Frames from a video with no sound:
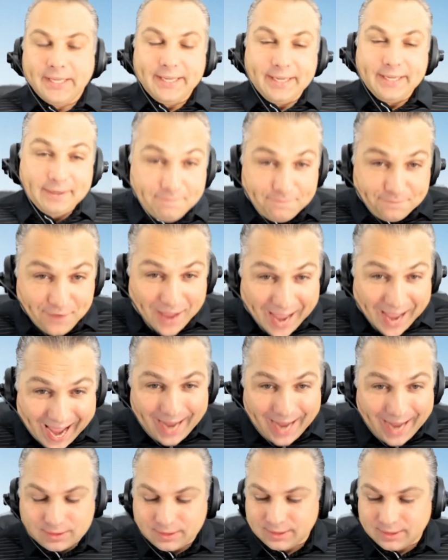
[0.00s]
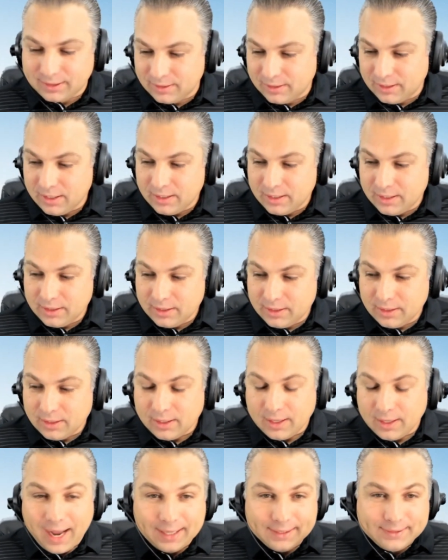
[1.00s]
In fact,
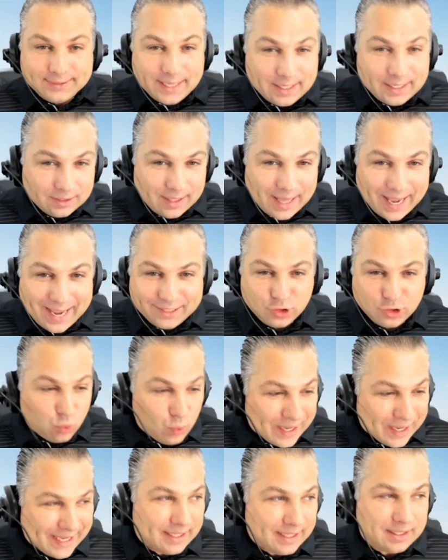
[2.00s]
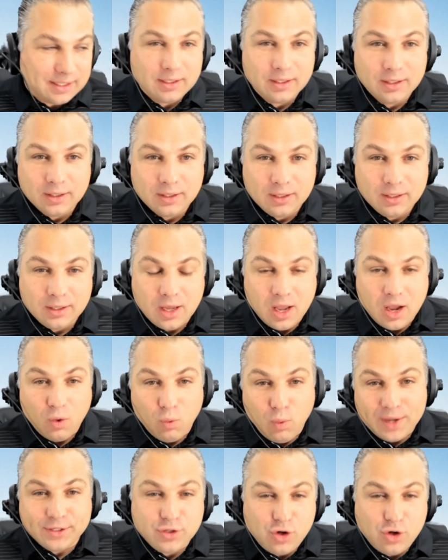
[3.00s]
I said it last week
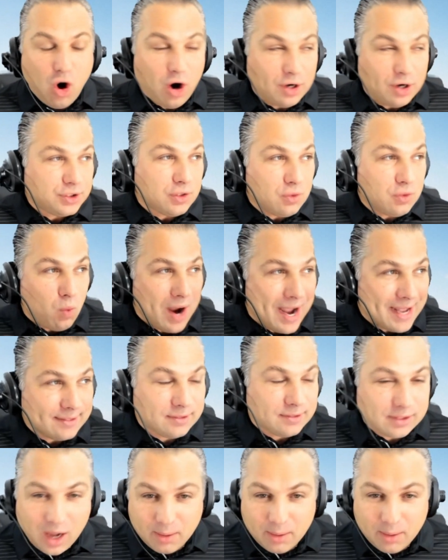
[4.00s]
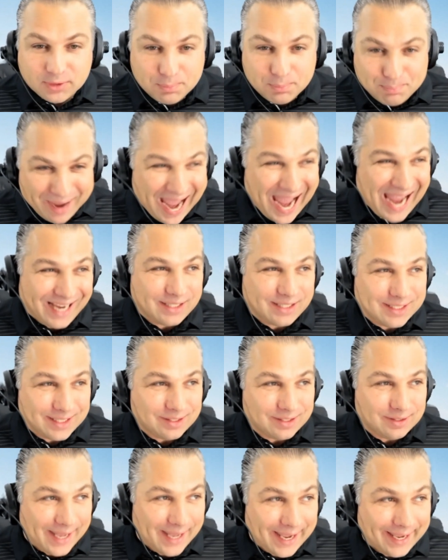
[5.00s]
when Carson Wentz comes back to
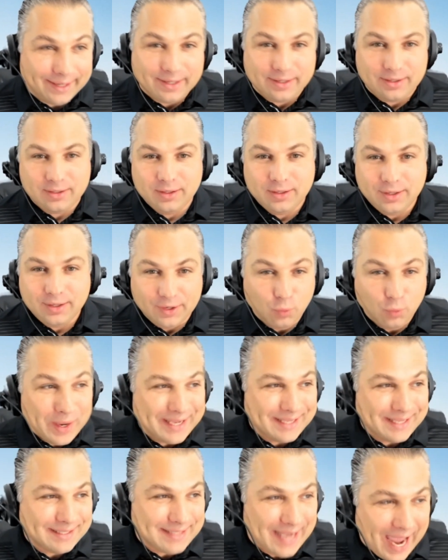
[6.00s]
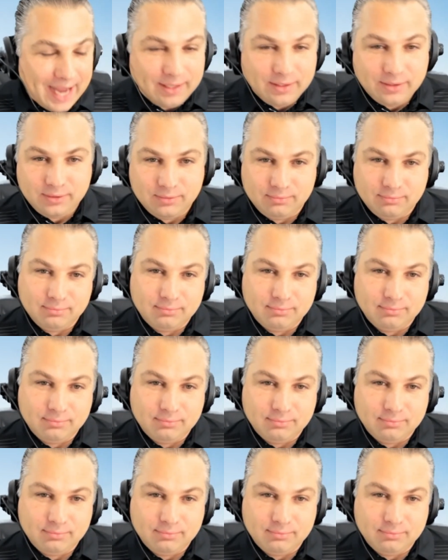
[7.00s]
the Linc in week 10,